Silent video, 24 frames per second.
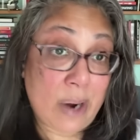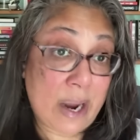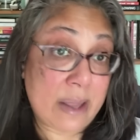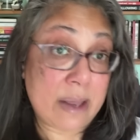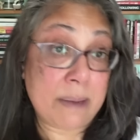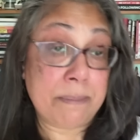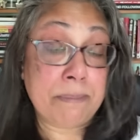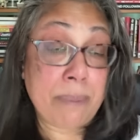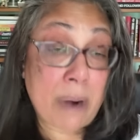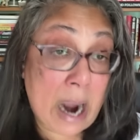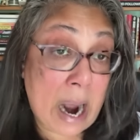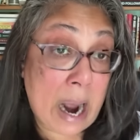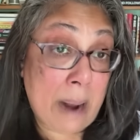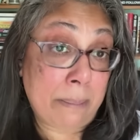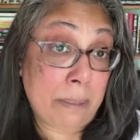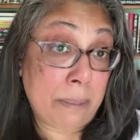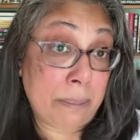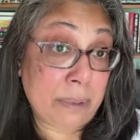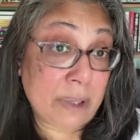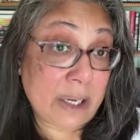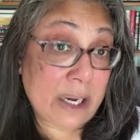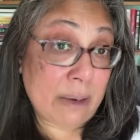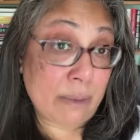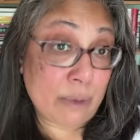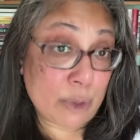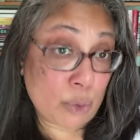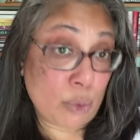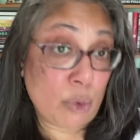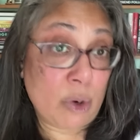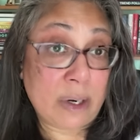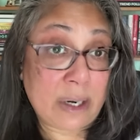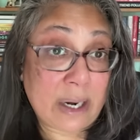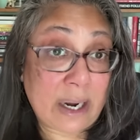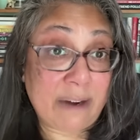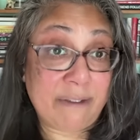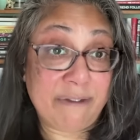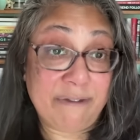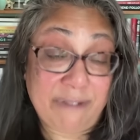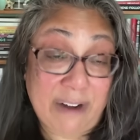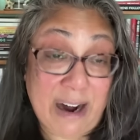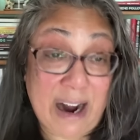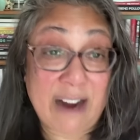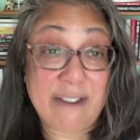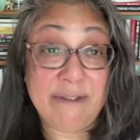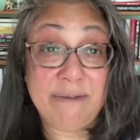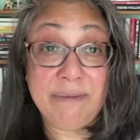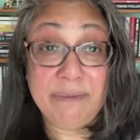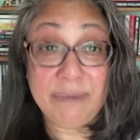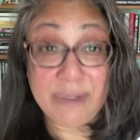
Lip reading: that probably it was working 5